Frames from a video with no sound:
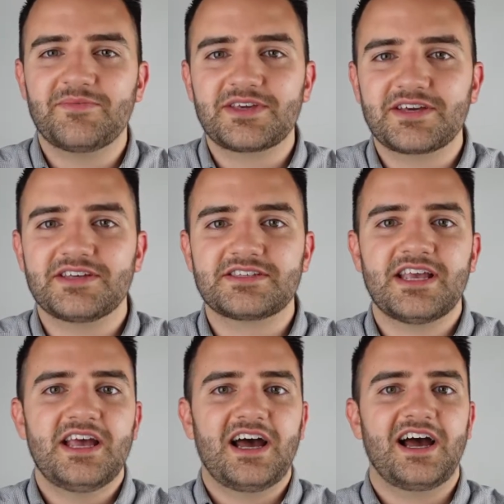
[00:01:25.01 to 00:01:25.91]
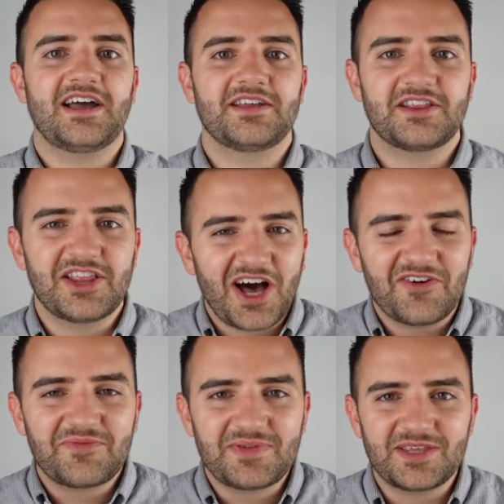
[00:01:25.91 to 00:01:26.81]
because I
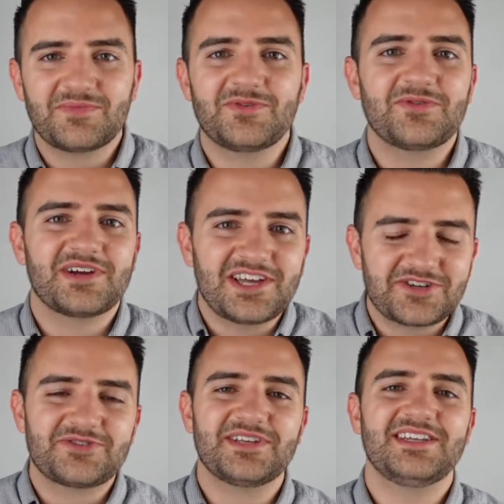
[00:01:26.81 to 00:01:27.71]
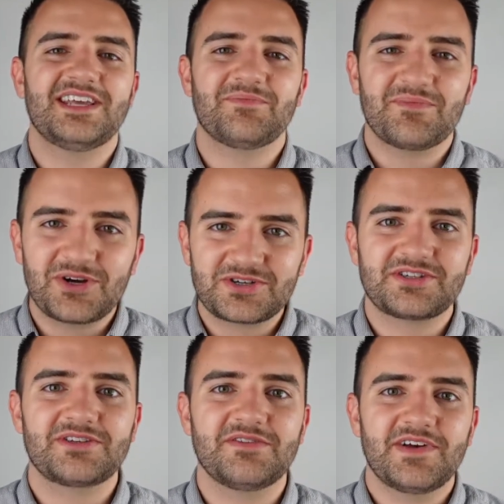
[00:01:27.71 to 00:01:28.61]
love people who are interested in
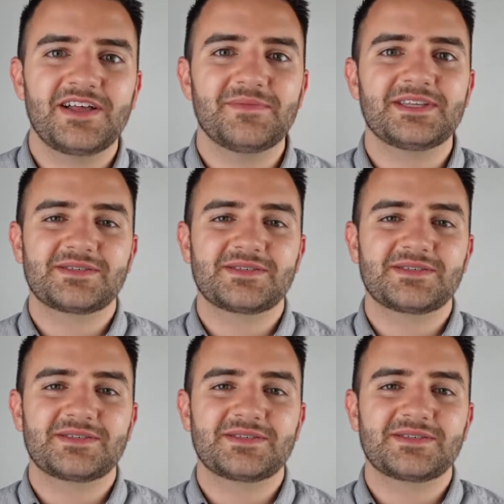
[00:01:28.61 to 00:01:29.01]
personal development,